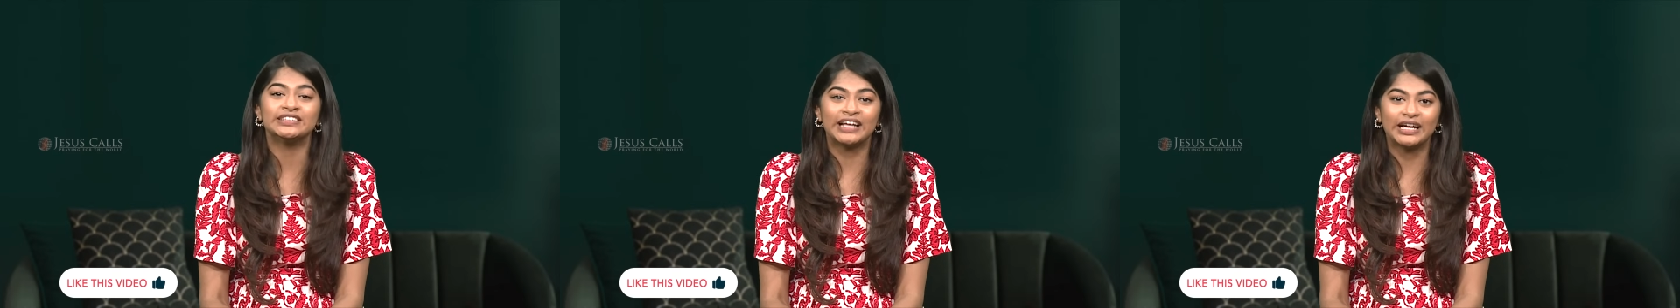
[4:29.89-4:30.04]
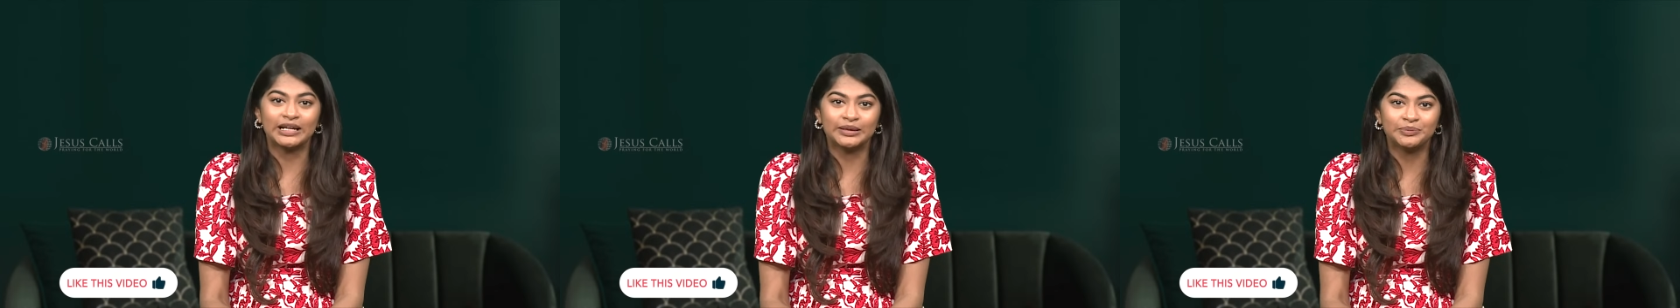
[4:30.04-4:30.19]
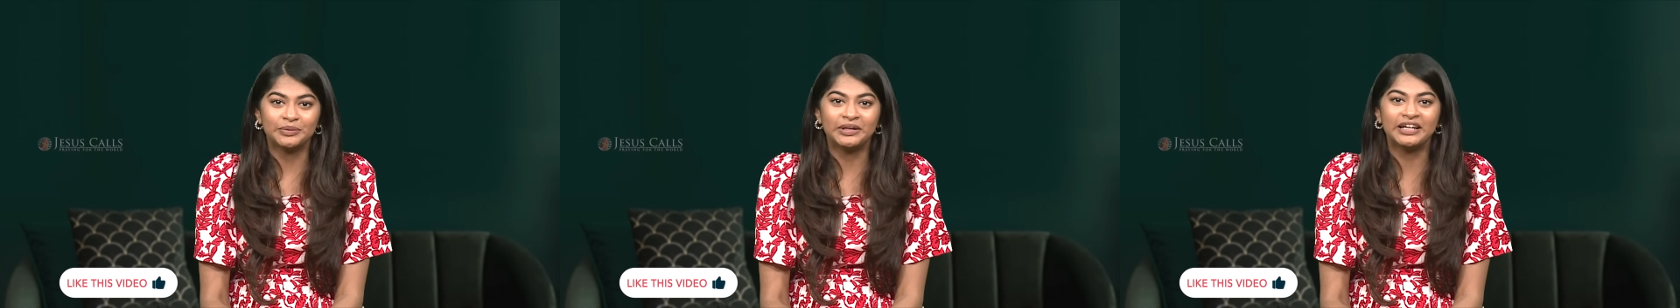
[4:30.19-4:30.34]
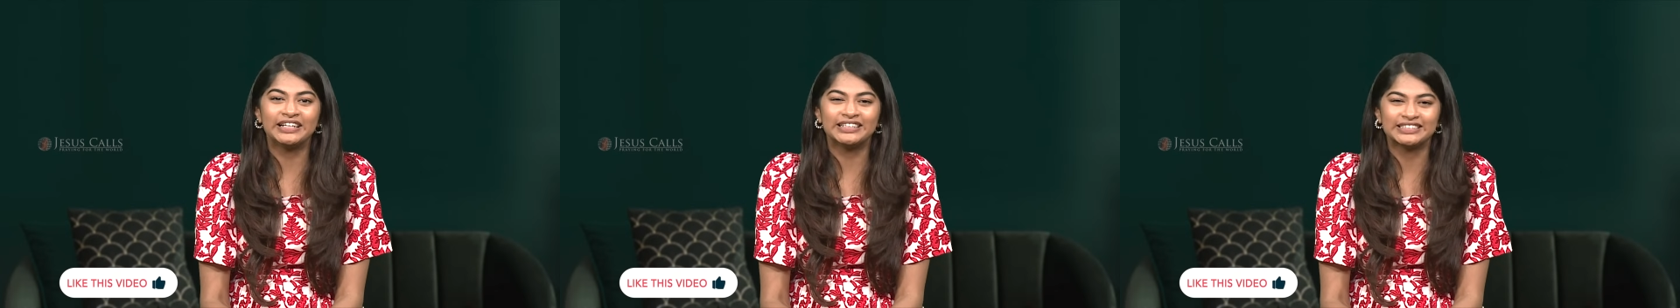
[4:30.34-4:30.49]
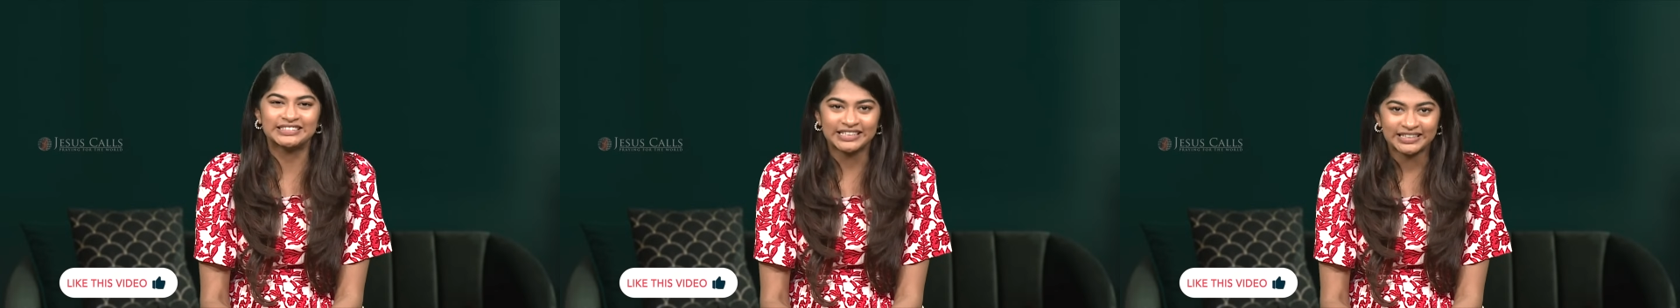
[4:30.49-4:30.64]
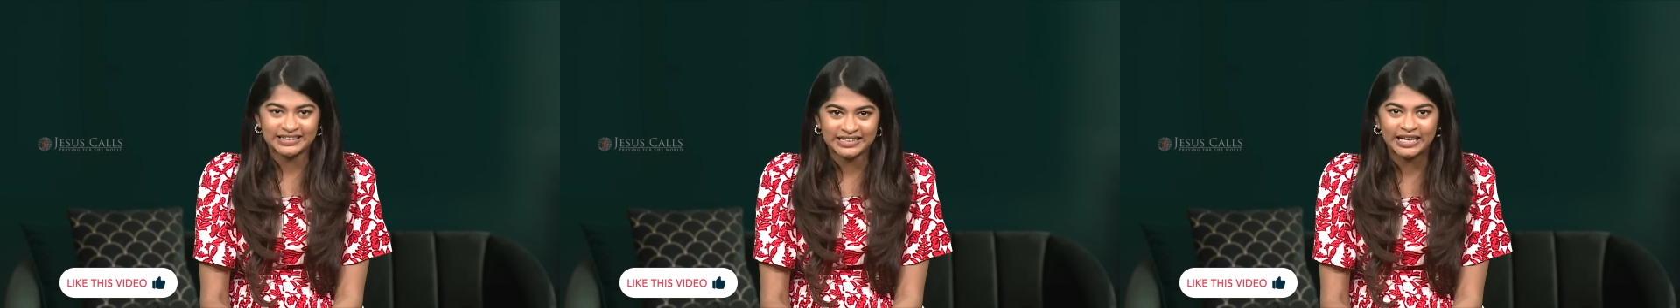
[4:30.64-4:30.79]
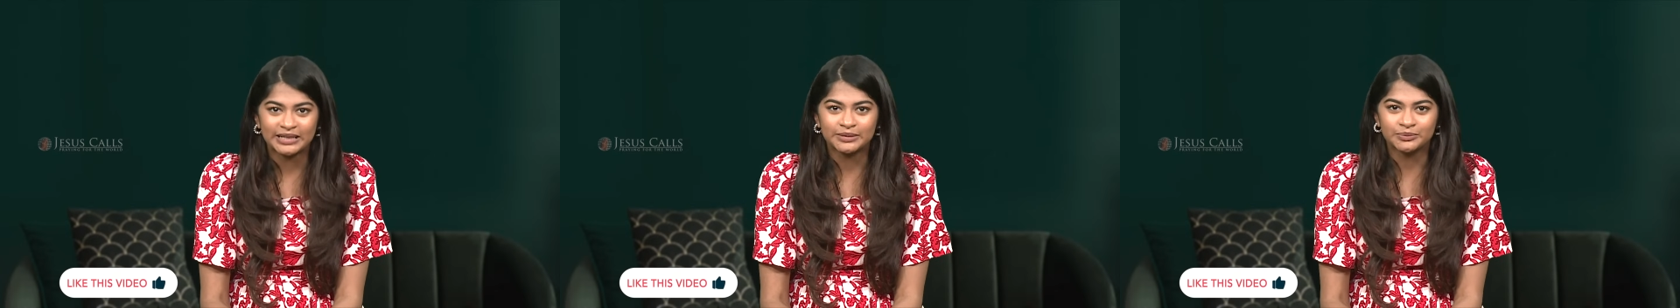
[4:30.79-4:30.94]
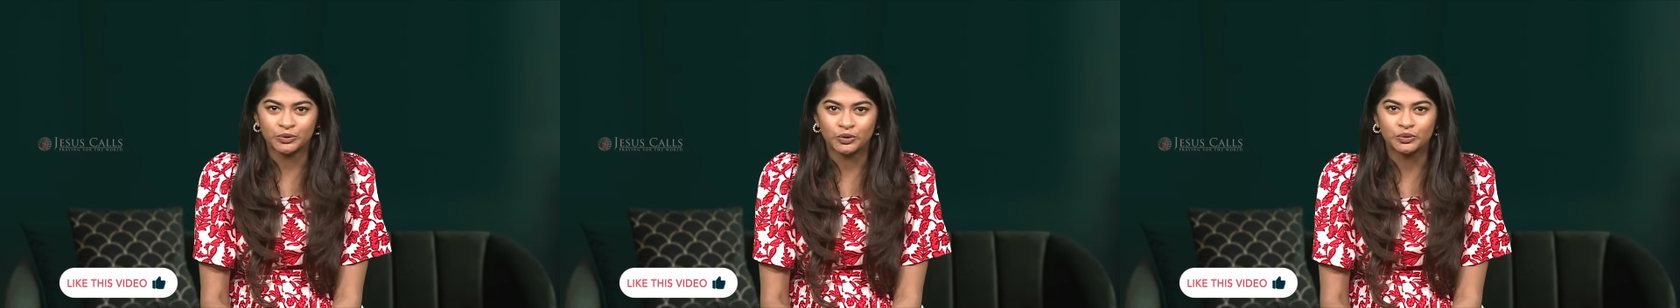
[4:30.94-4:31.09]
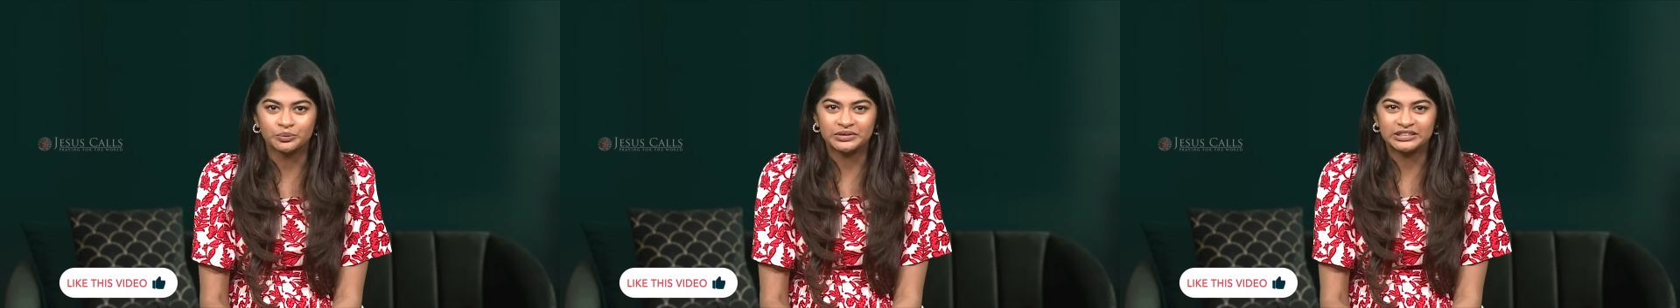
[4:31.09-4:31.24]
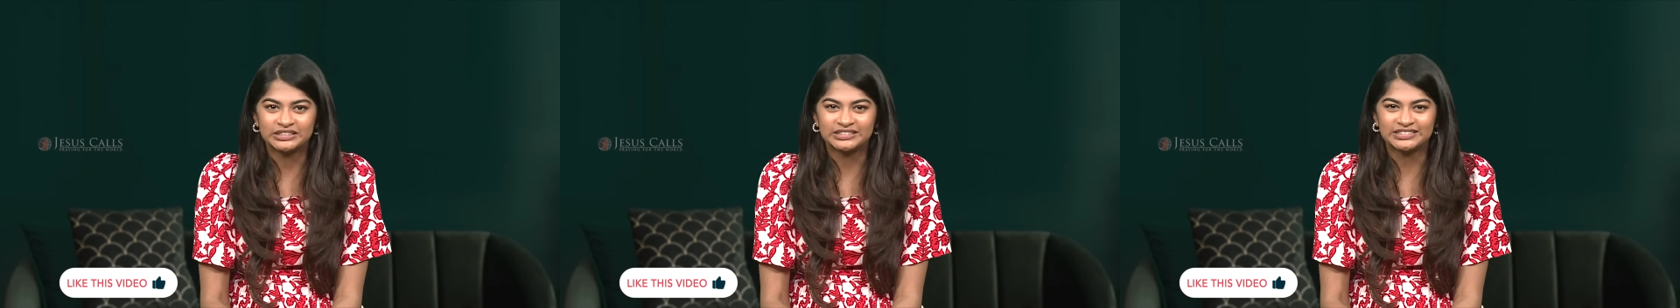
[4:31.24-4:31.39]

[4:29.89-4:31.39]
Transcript: in that place at that moment.